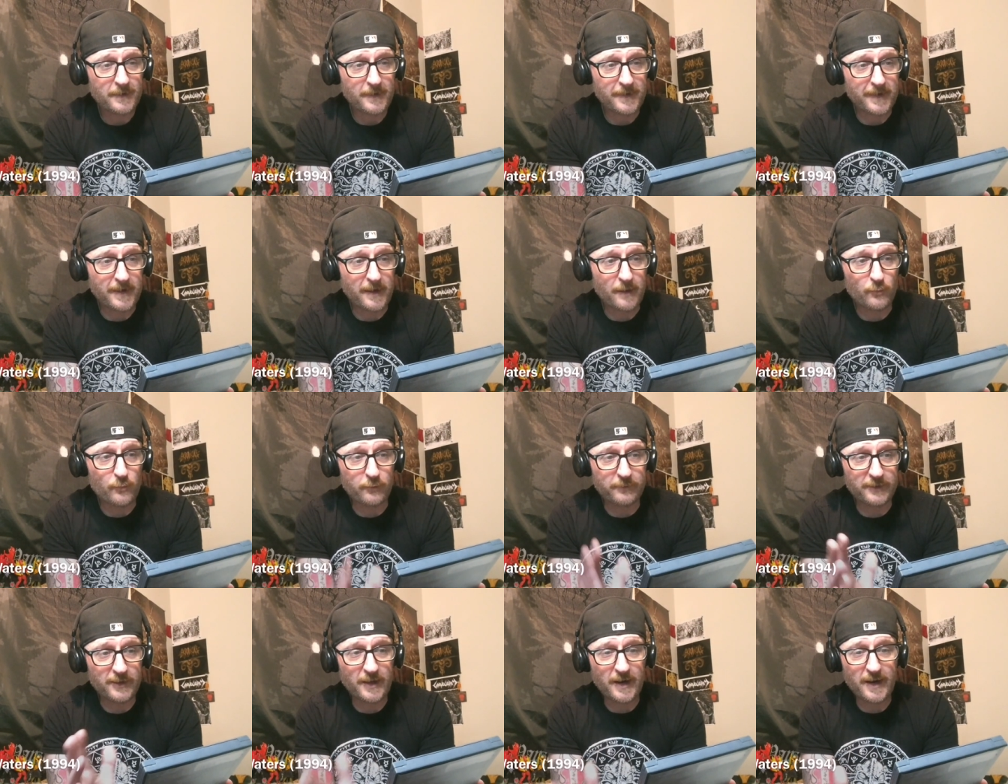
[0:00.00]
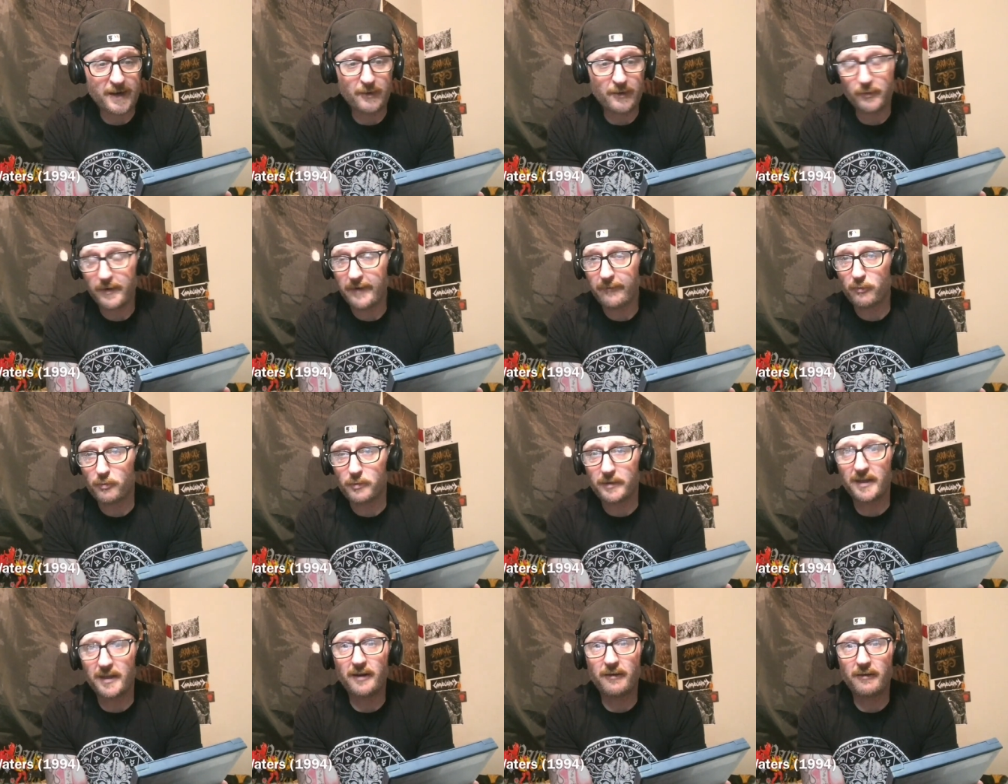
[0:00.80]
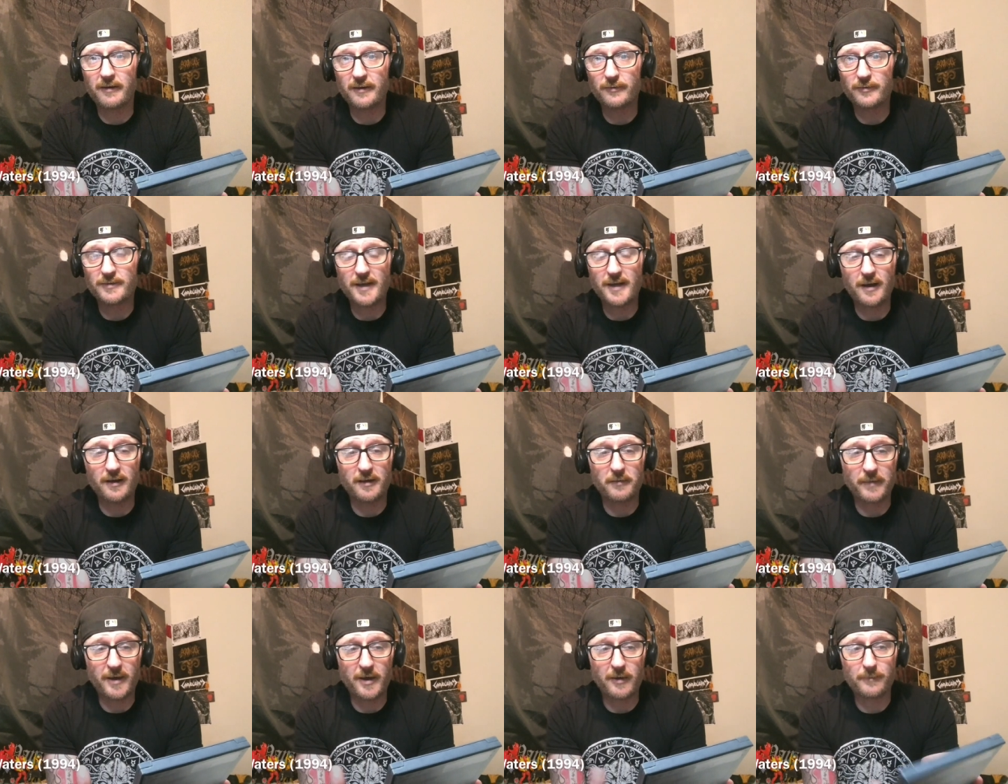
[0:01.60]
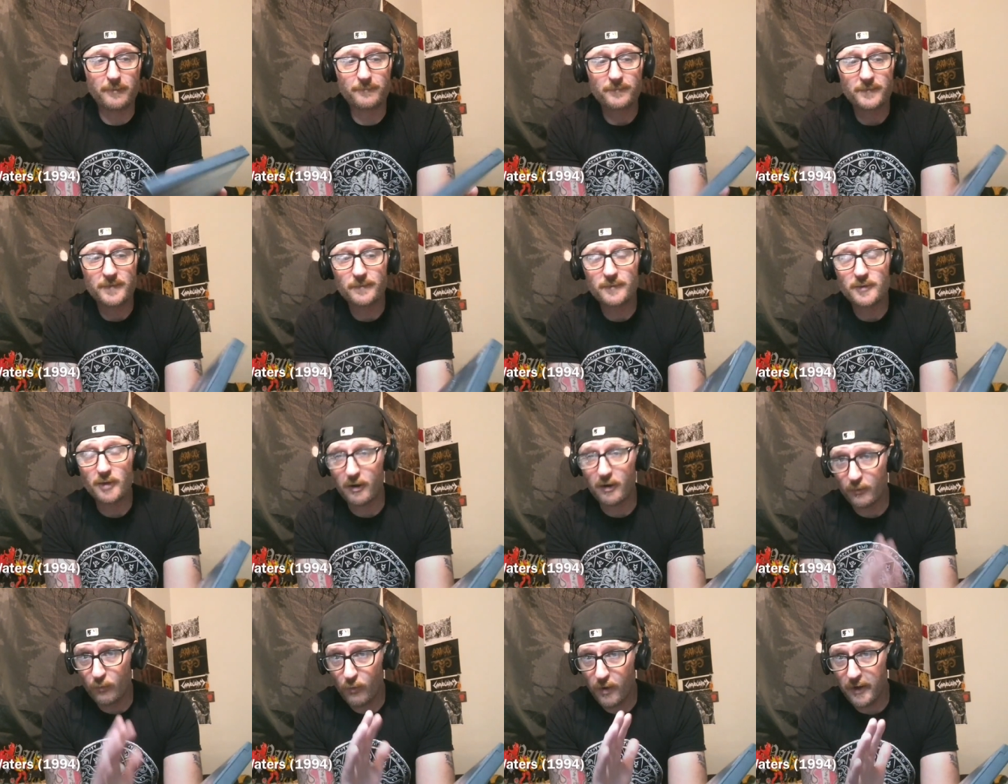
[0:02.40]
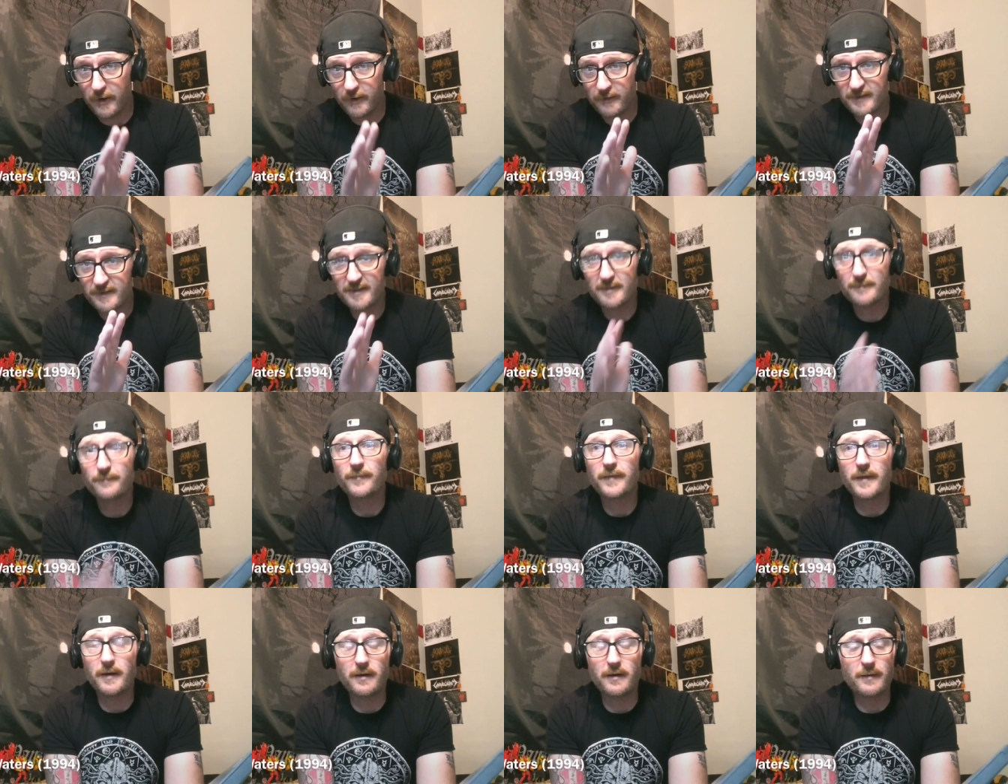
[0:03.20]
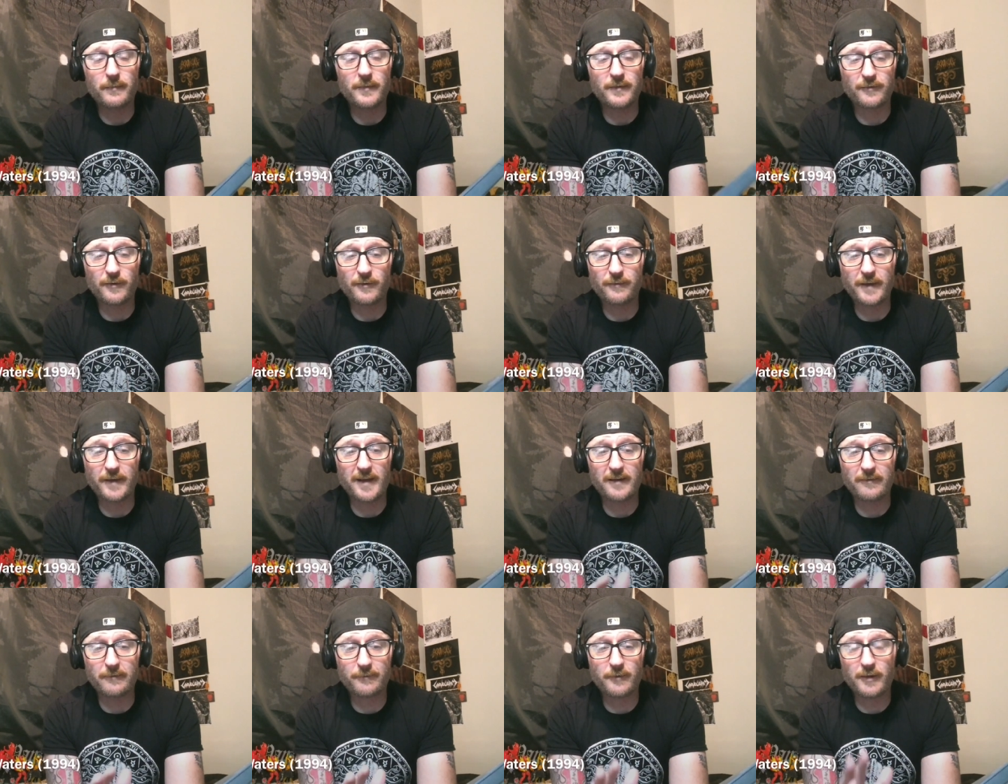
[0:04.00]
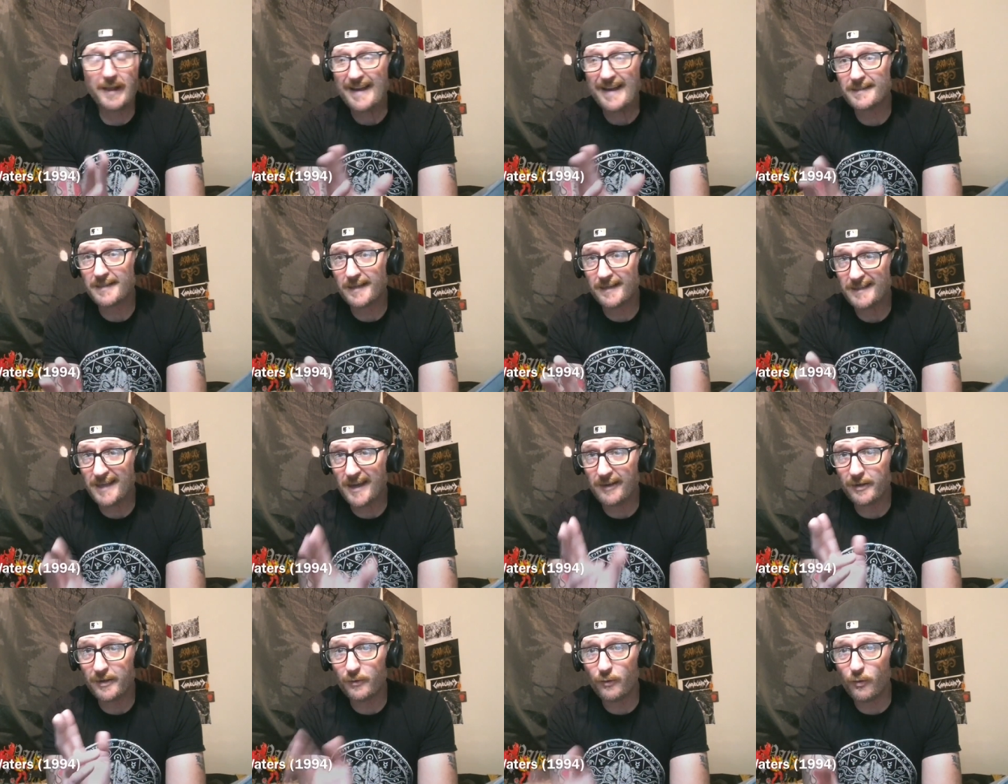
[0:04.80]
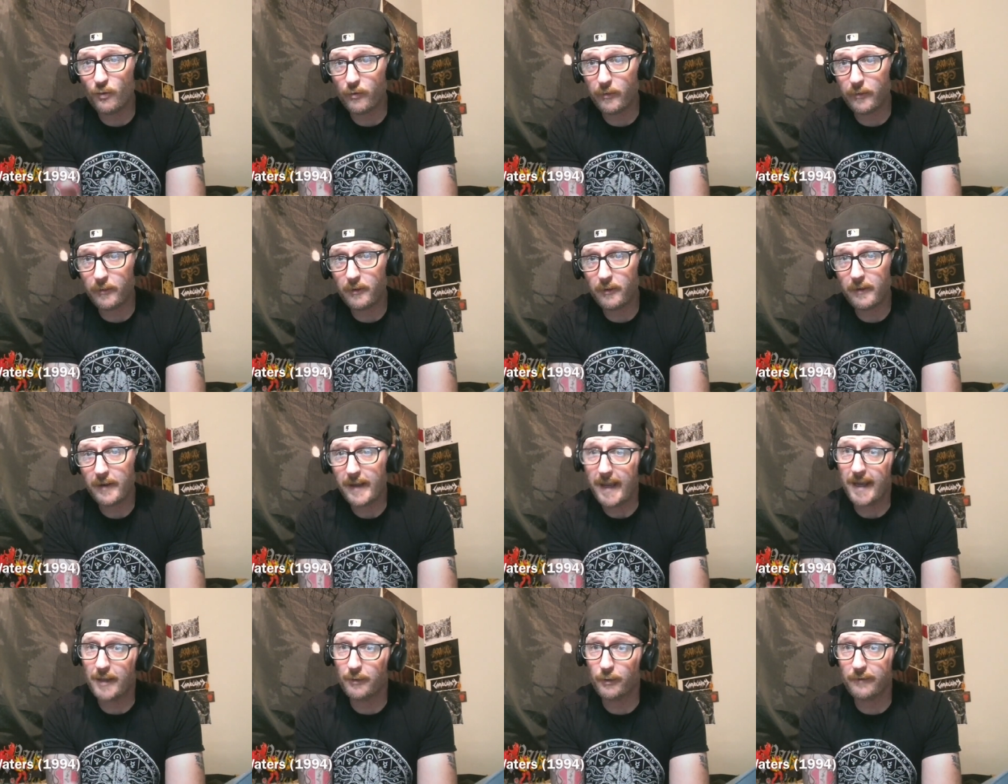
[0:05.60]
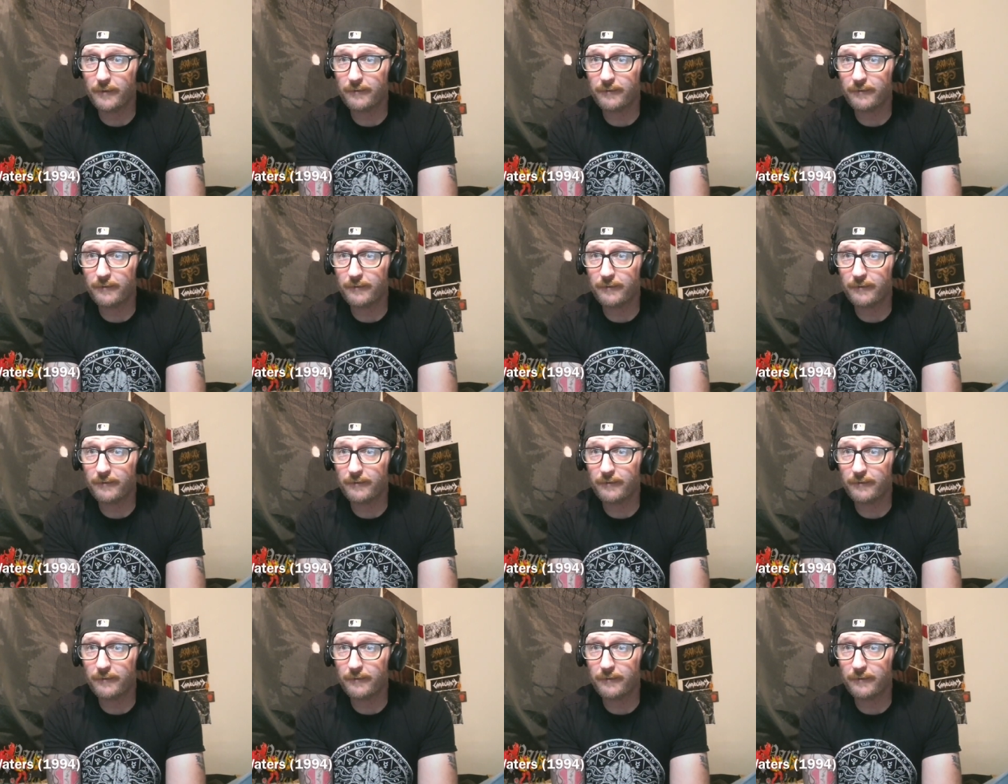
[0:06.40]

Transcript: uh, a movie that I don't ever really hear anyone talk about, Dark Waters. Um, if you're a fan of classic Italian horror and